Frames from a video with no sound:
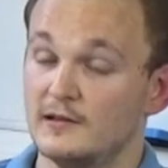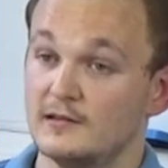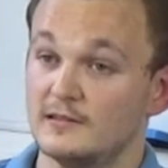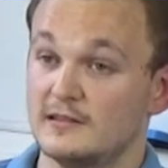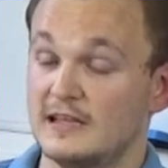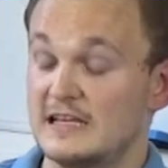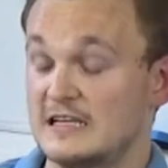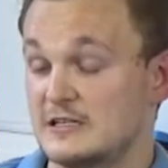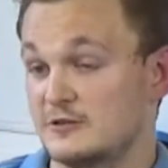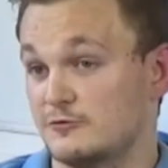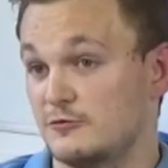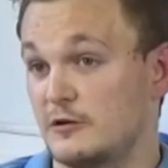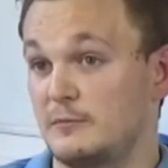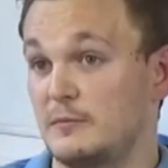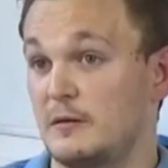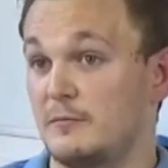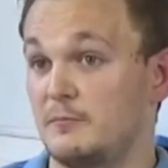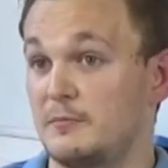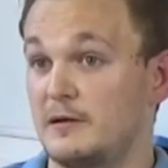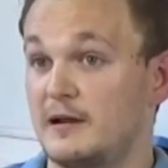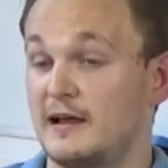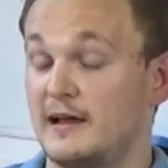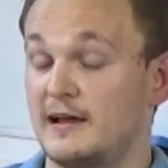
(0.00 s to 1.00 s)
This
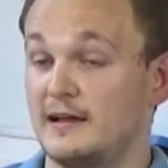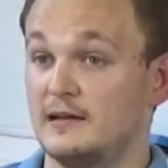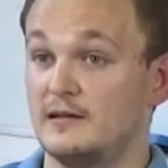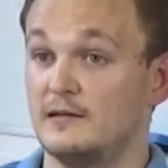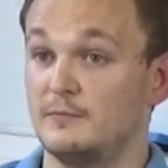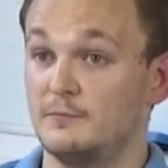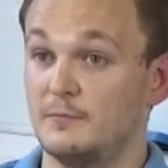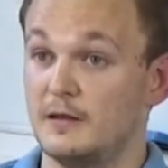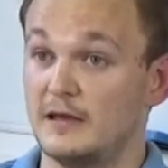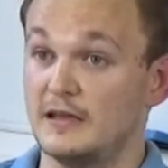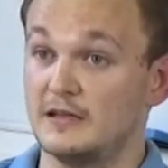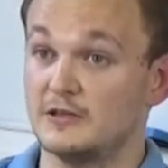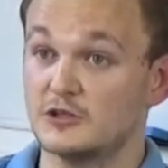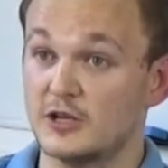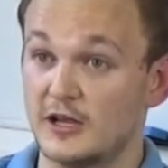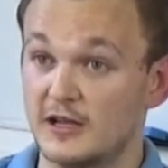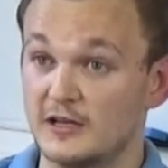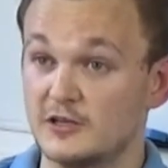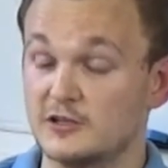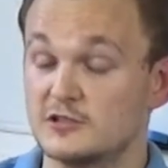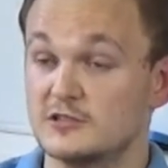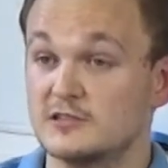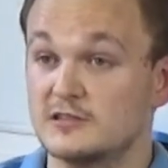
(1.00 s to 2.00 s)
treatment plan may
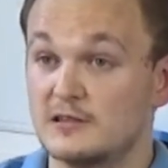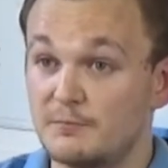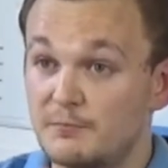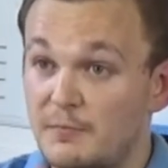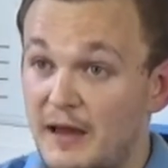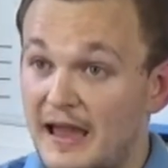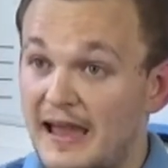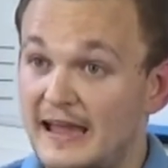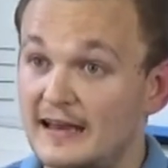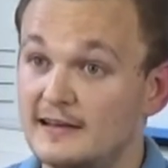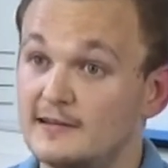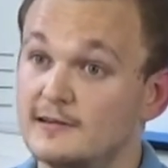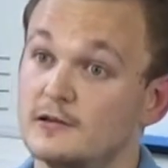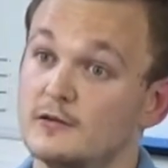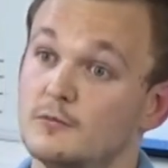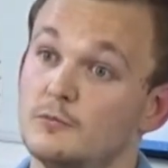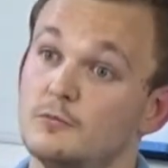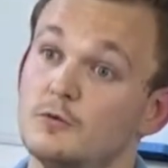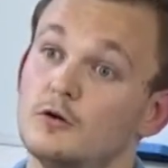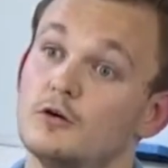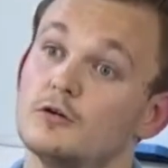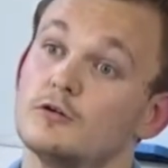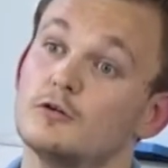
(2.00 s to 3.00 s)
change depending on
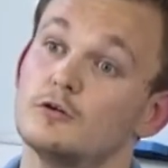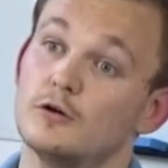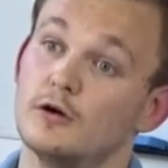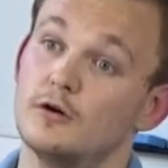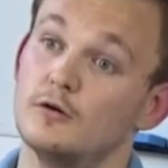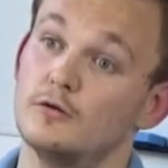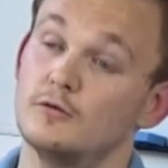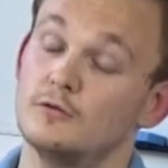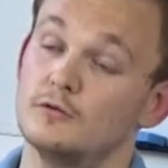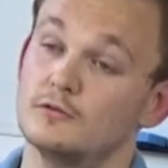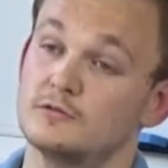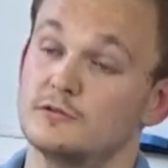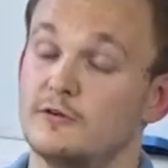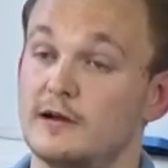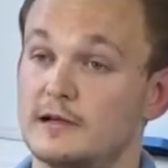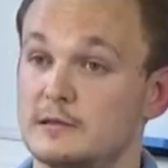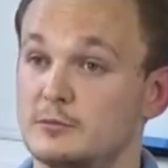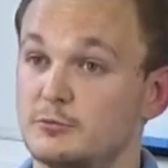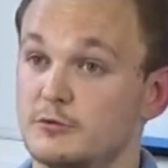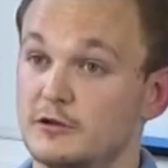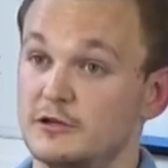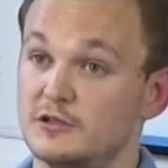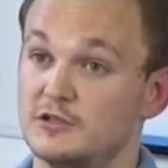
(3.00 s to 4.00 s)
what goals or
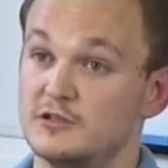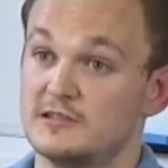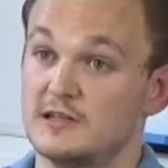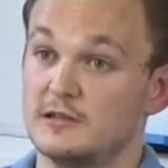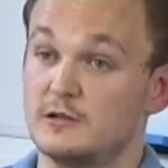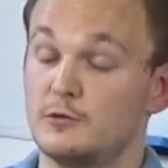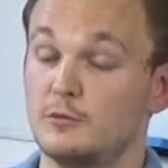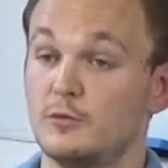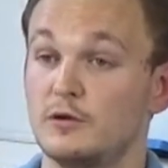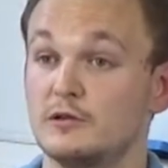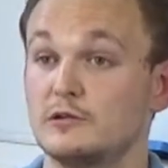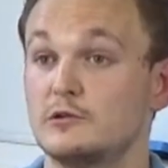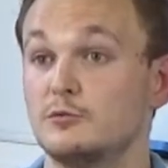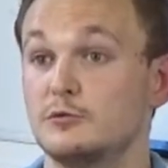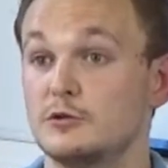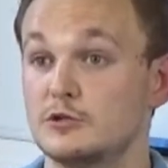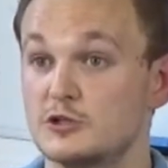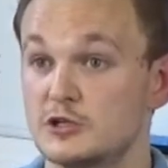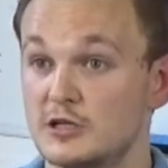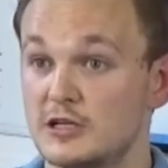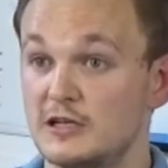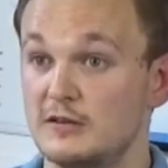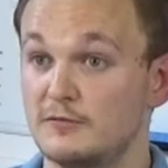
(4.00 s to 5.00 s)
aspirations that you want to
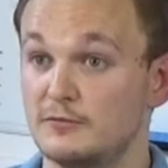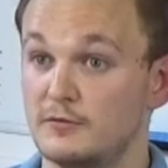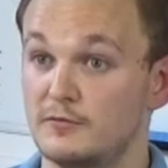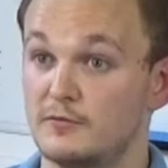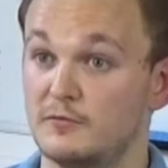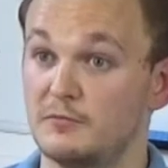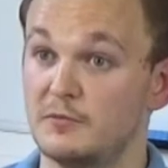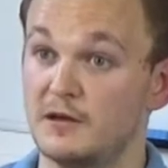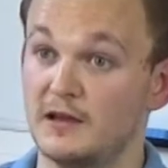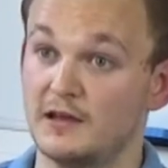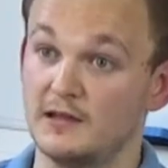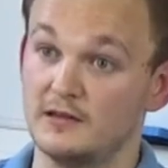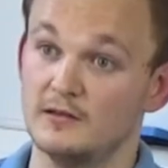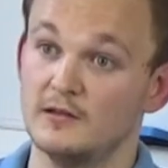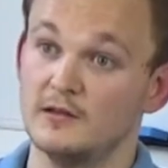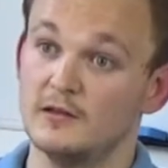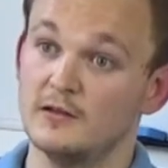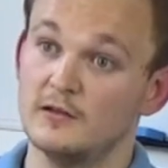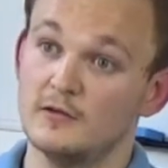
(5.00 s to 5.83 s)
achieve with your pain.